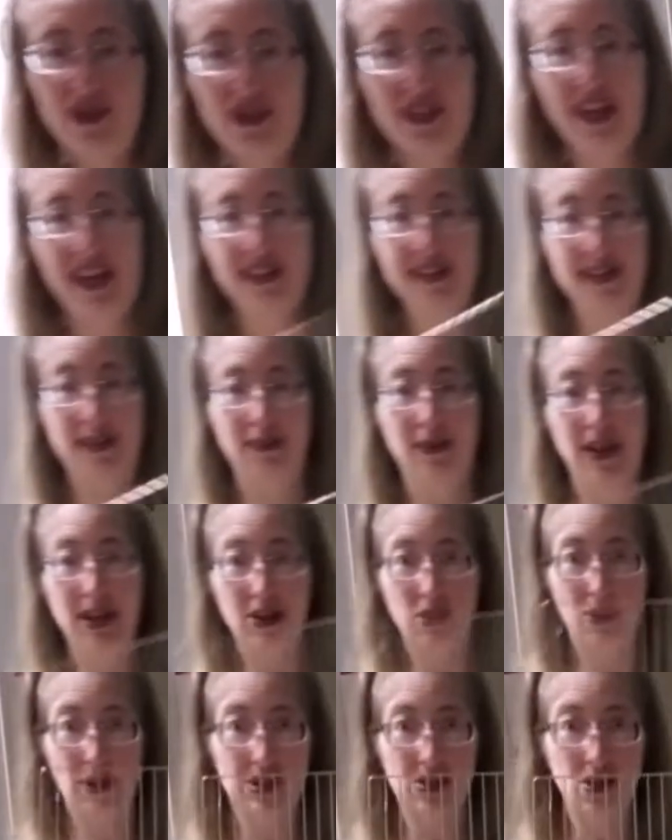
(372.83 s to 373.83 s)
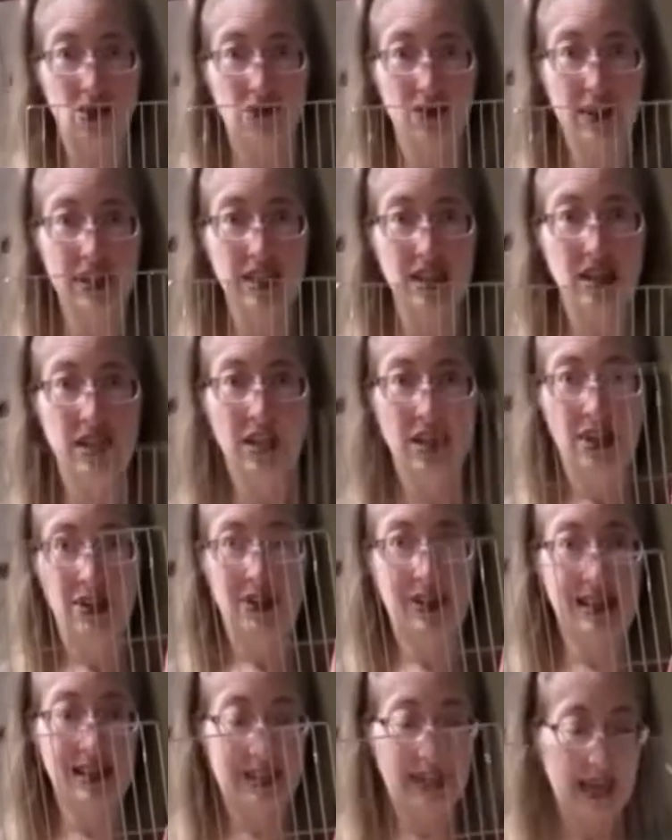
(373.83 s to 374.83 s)
got some little ones over here.
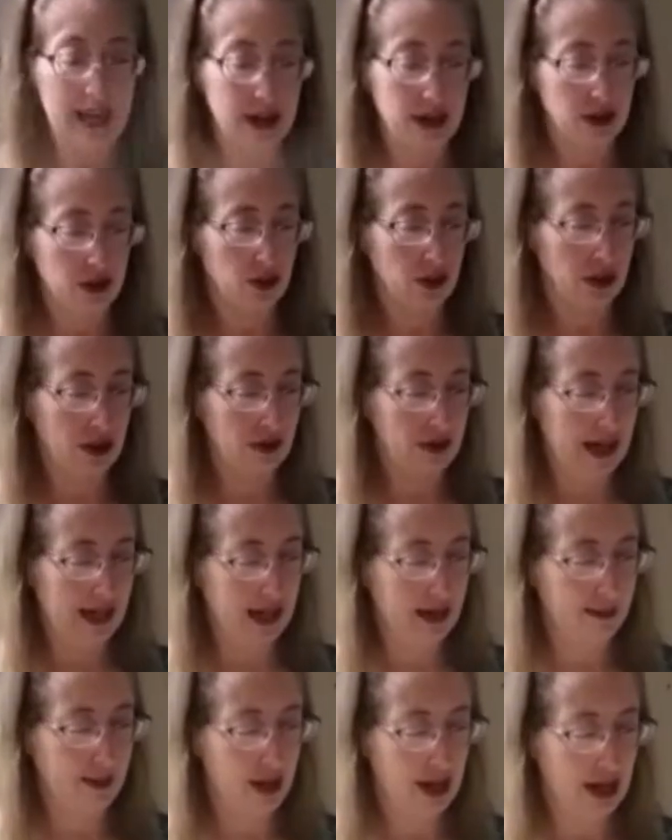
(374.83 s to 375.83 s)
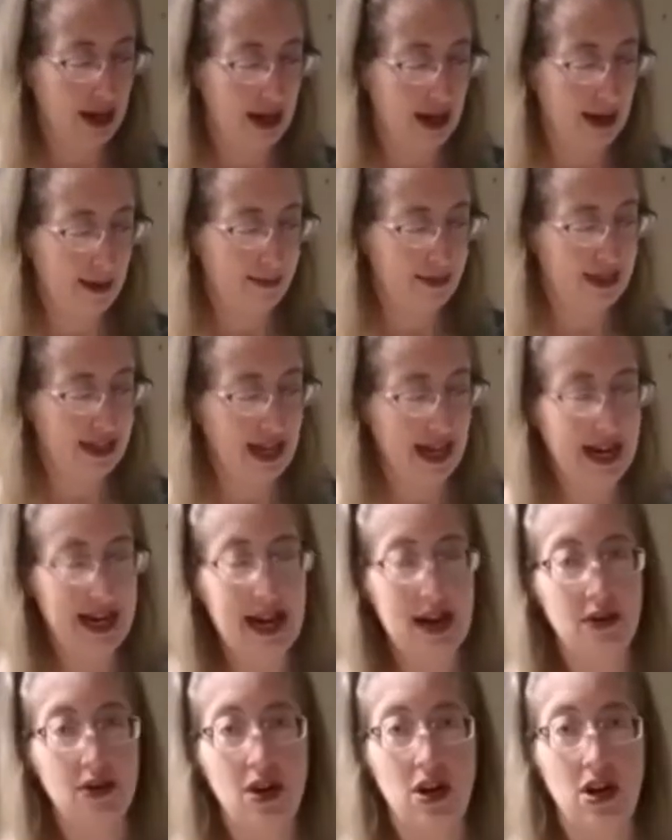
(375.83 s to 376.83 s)
You're gonna take your cooling rack and put it upside
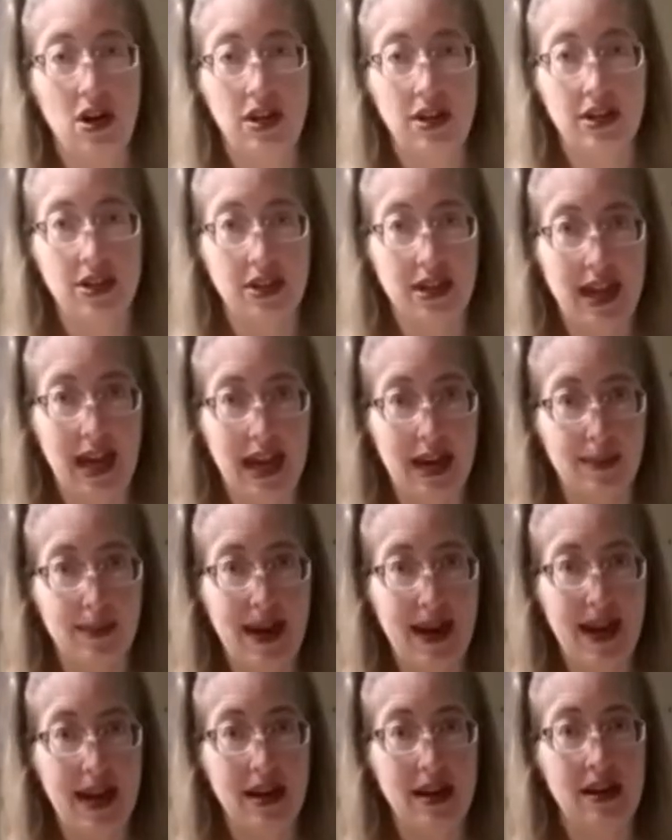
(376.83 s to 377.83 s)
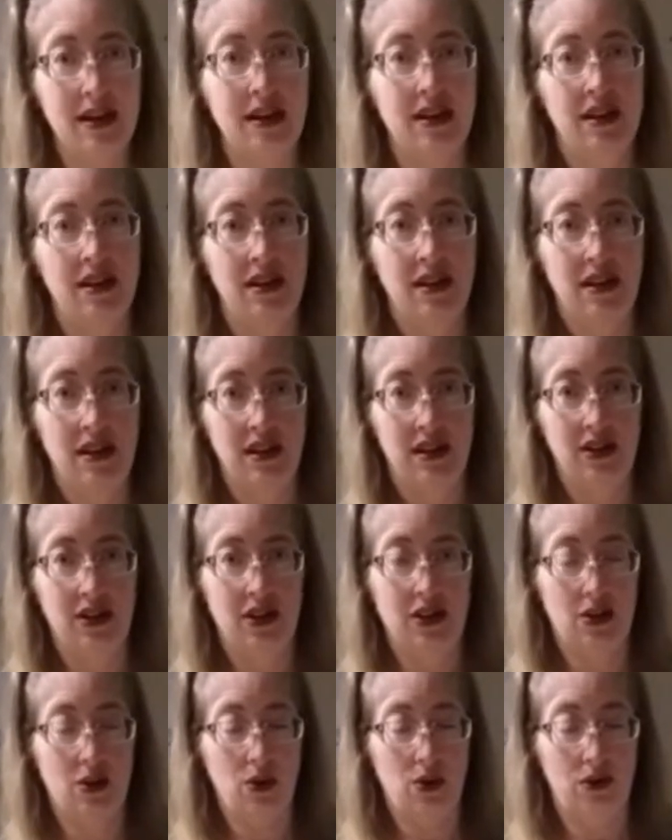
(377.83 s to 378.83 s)
down on your cake pan. You're
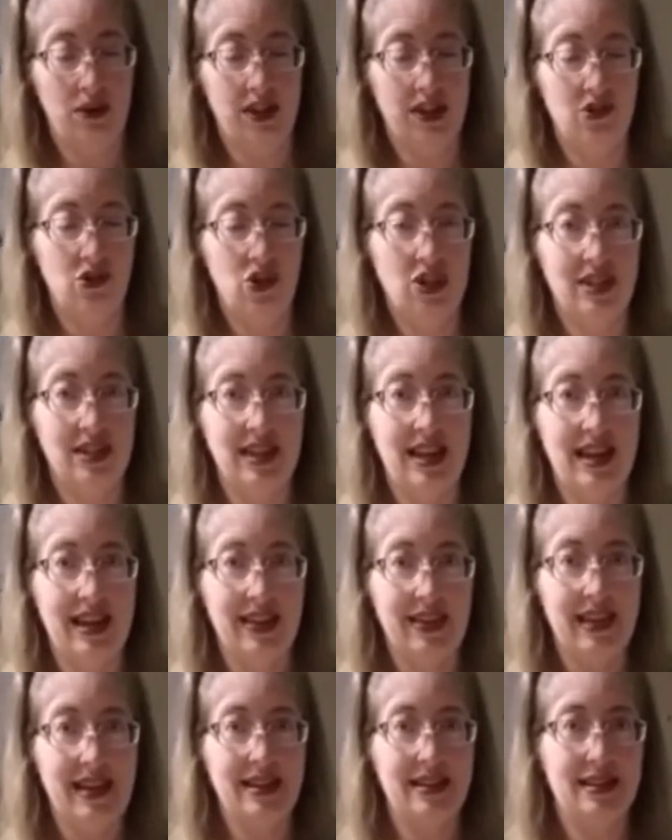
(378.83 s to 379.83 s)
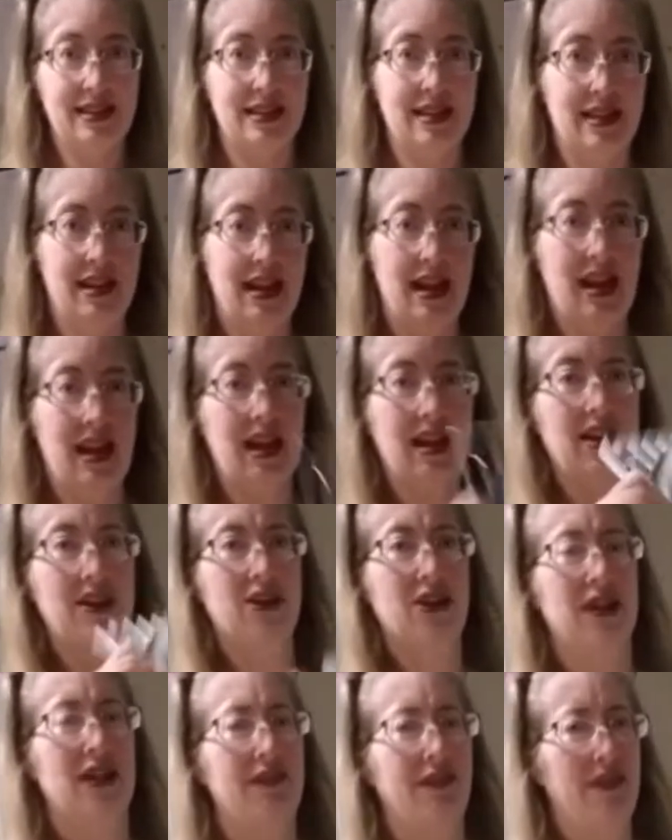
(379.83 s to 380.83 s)
gonna hold it just like this, and you're
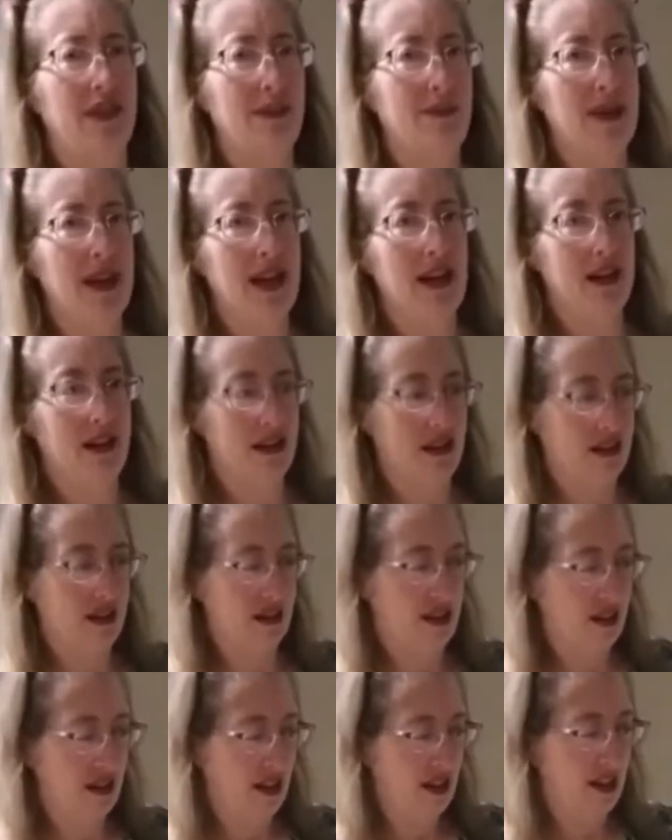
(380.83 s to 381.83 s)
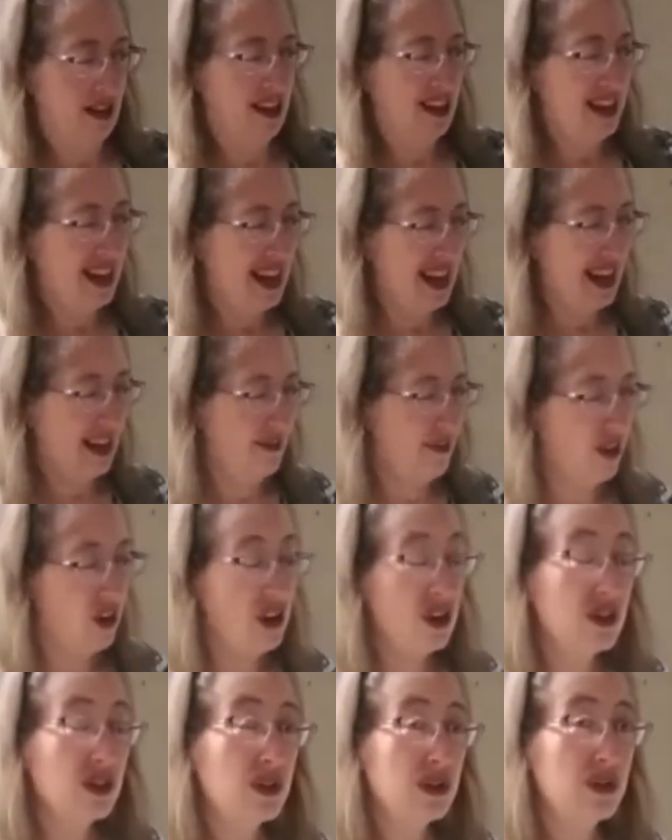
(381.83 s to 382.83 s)
gonna flip it. And if all
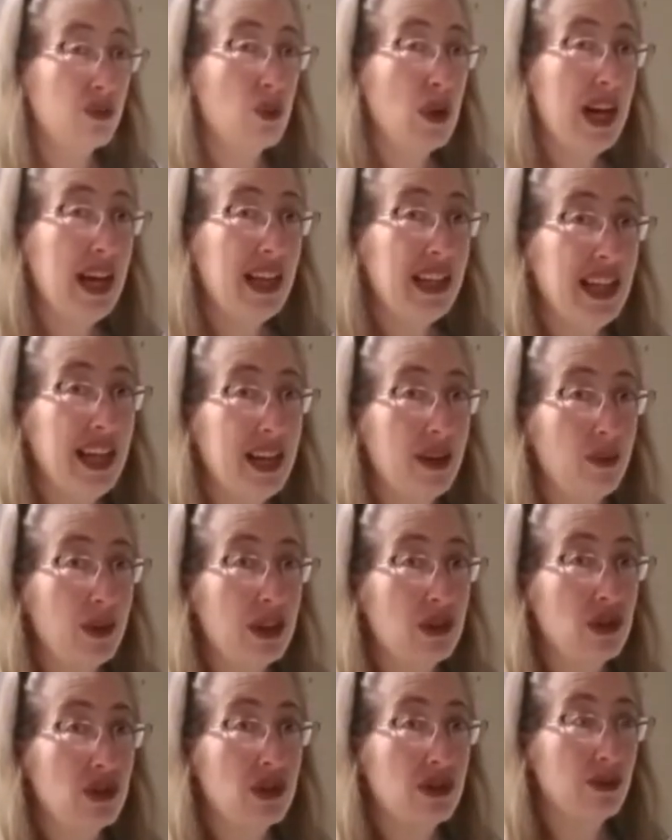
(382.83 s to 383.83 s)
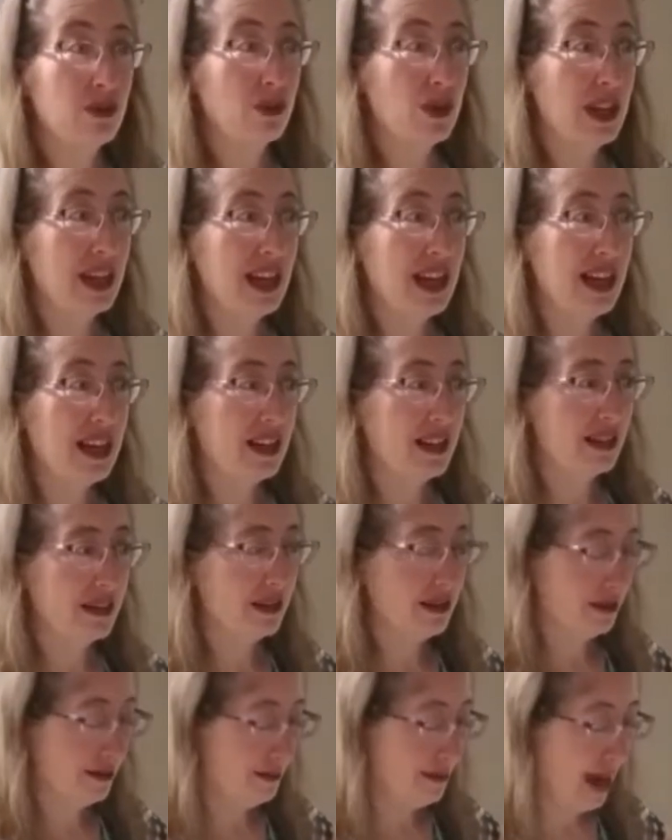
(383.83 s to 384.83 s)
goes well and we
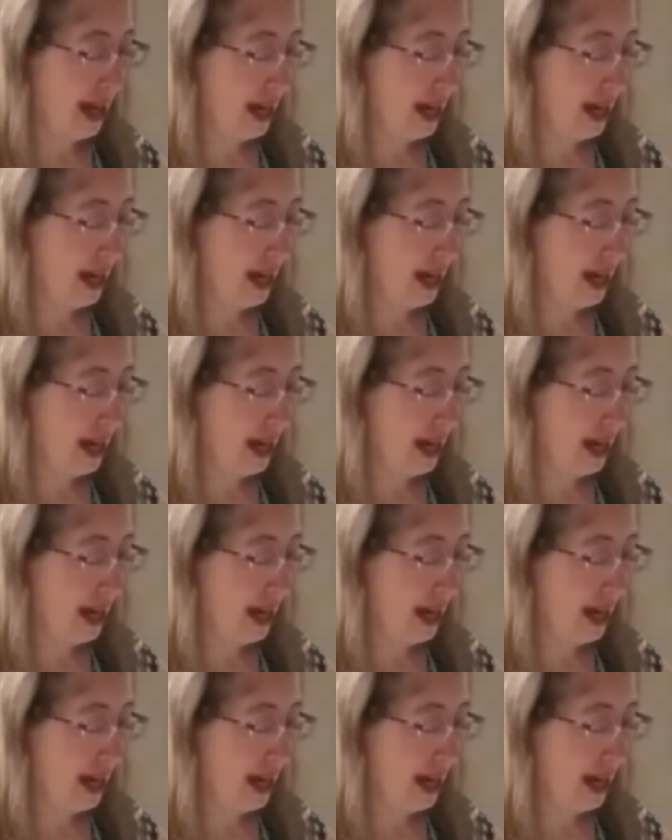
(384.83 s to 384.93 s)
made